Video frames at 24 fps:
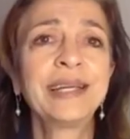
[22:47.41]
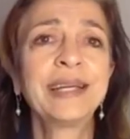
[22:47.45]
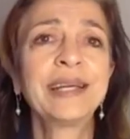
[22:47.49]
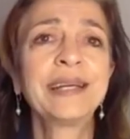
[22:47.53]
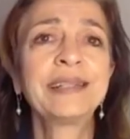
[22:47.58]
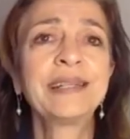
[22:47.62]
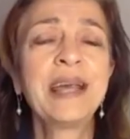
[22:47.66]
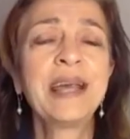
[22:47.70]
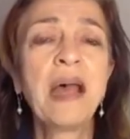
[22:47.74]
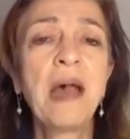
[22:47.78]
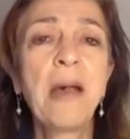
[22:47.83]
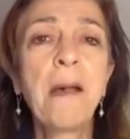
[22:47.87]

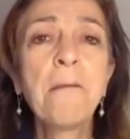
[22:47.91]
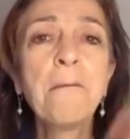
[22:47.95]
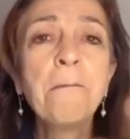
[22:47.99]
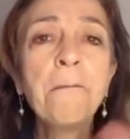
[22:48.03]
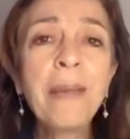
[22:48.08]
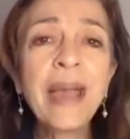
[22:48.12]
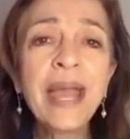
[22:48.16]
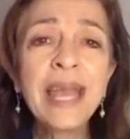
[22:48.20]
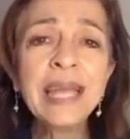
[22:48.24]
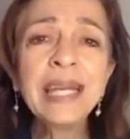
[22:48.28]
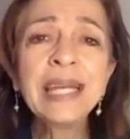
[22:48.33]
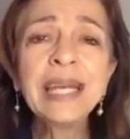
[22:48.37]
it.
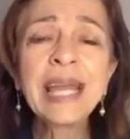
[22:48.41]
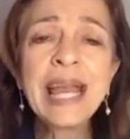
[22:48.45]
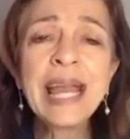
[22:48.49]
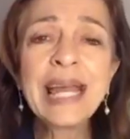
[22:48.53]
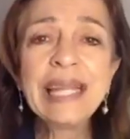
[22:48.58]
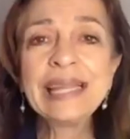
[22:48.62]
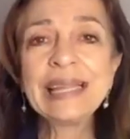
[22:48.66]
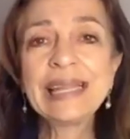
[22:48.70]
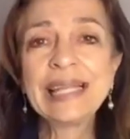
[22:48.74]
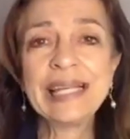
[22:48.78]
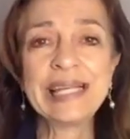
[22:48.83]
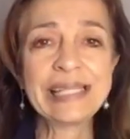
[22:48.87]
Make a
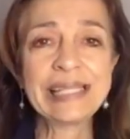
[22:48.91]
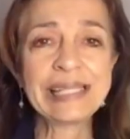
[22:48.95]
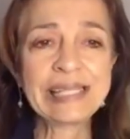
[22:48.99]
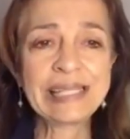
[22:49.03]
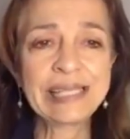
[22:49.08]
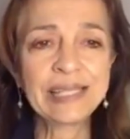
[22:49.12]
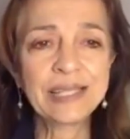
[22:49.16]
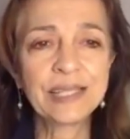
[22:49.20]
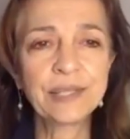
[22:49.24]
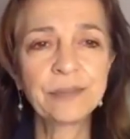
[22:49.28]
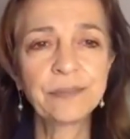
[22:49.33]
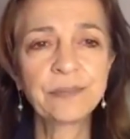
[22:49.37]

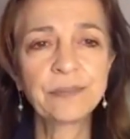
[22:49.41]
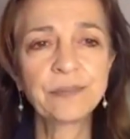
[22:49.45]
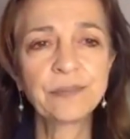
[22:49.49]
list.